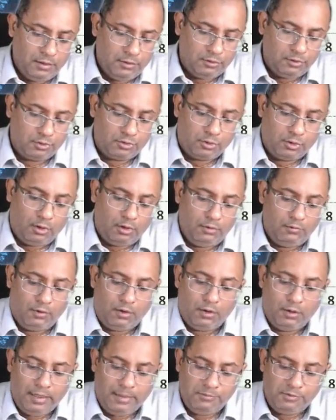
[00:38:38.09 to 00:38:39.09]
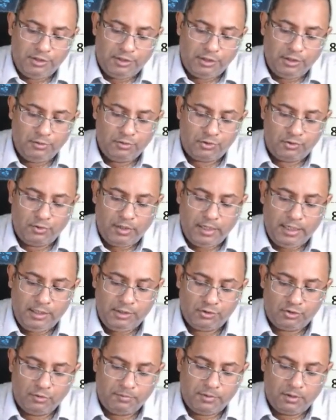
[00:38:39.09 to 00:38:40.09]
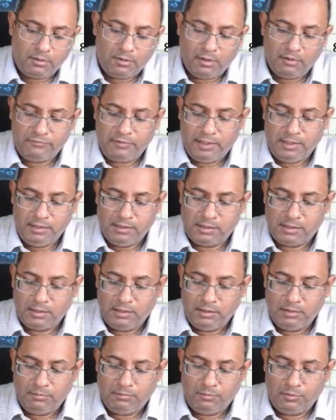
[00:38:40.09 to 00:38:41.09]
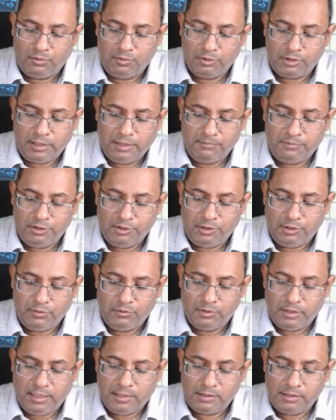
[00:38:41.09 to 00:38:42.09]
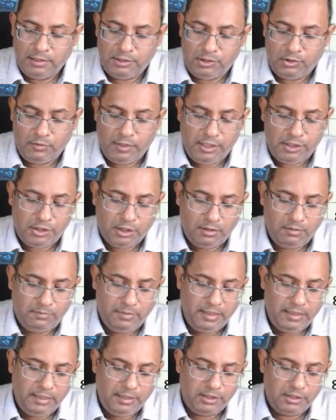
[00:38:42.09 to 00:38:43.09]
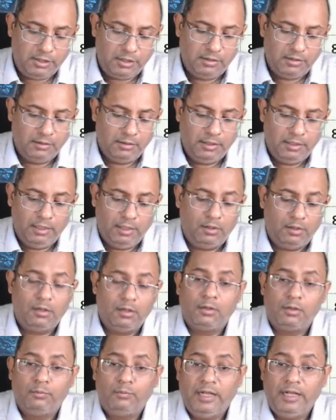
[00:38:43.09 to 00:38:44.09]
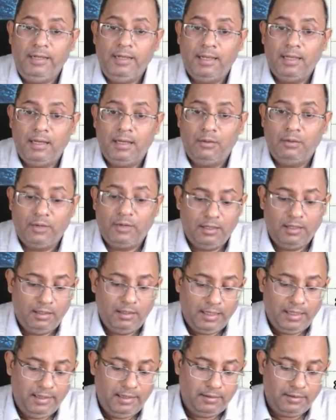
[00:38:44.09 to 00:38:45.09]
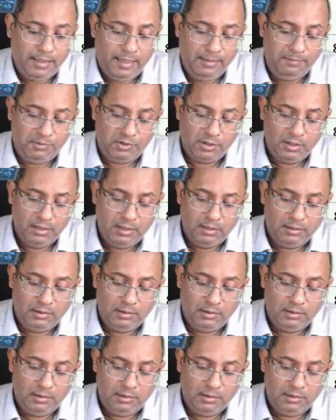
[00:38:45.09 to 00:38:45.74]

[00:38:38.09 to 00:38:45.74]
So solve all MCQs to gain super confidence. Most MCQs are situation based. They are not vanilla one-liner types.